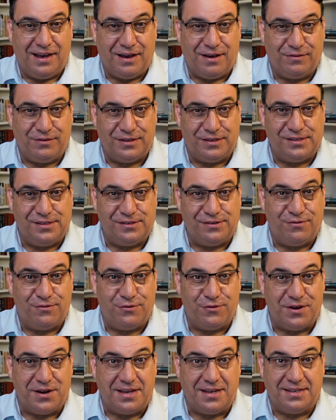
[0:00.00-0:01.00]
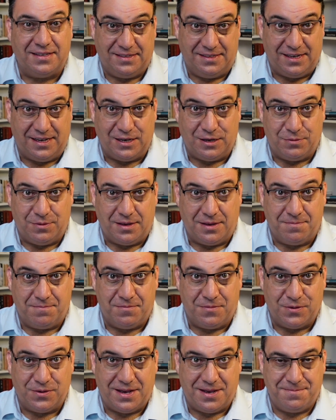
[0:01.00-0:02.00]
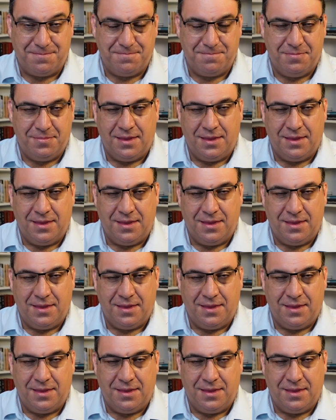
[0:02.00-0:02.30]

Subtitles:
have this as a free takeaway, okay?